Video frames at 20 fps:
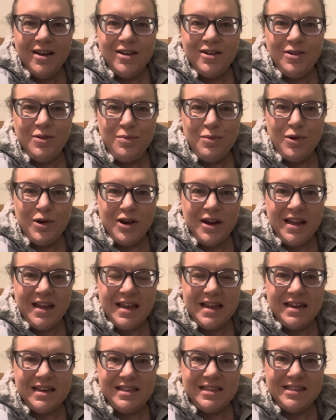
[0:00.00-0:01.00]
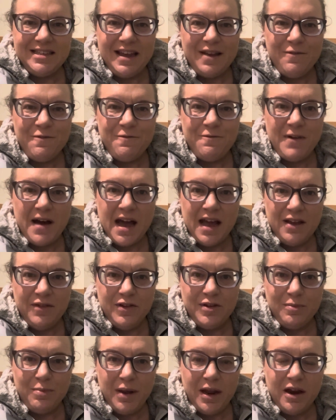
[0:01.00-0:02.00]
Good morning. It is day five
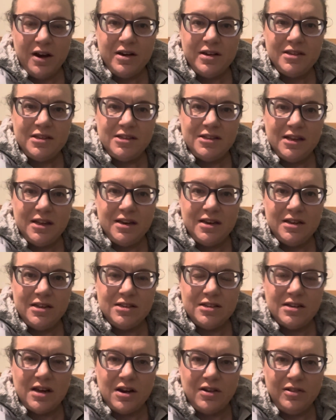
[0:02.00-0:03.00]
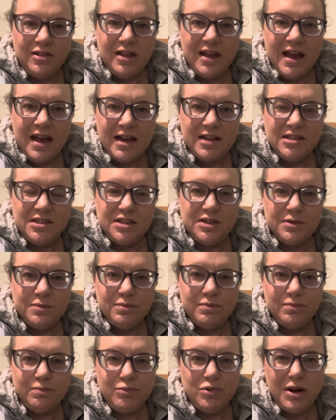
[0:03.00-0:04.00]
in Paris. It is our last
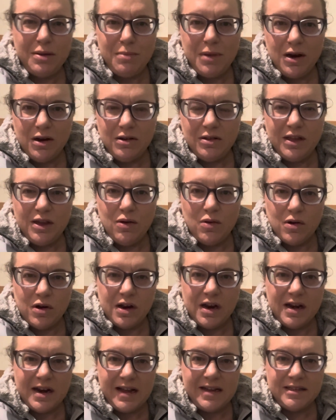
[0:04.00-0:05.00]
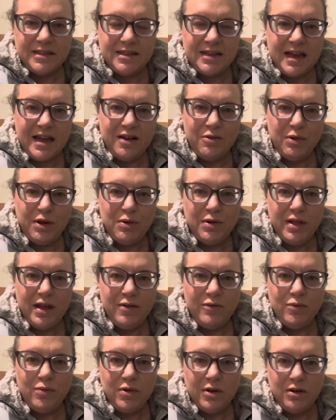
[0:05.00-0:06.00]
primarily organized day. We will
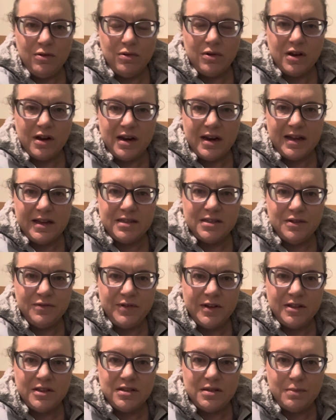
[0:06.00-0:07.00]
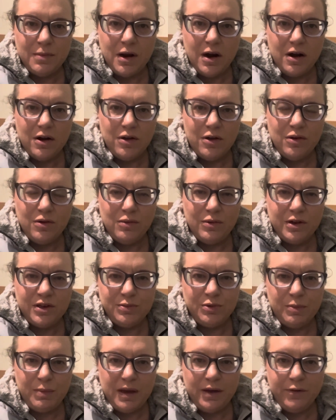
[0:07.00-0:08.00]
have one organized event tomorrow, which
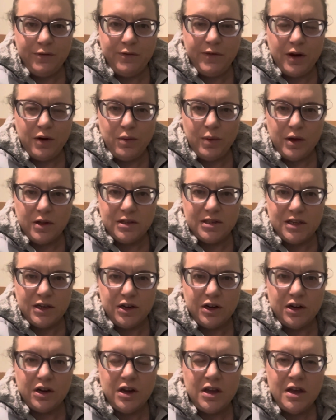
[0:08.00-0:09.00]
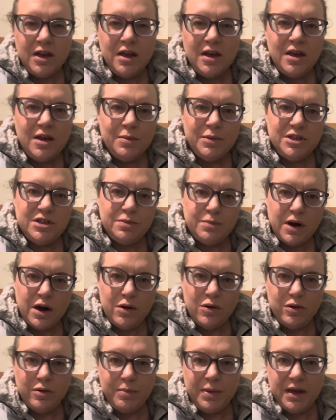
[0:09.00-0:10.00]
will be a farewell dinner. But tomorrow
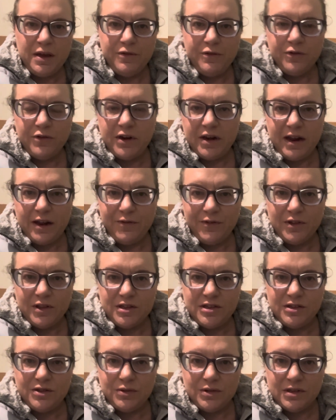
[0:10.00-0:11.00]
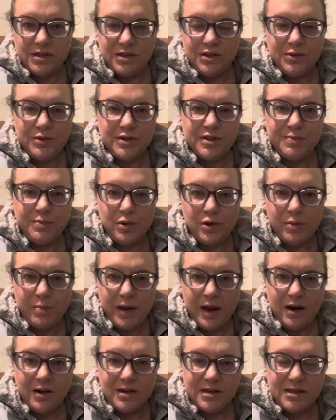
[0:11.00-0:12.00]
will be a free day for the students to explore
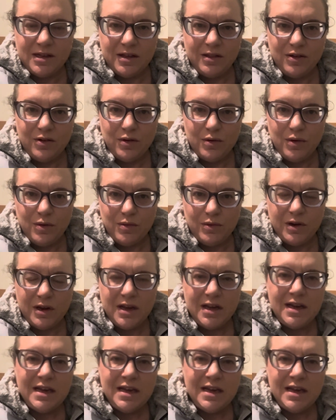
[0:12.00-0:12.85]
Paris on their own.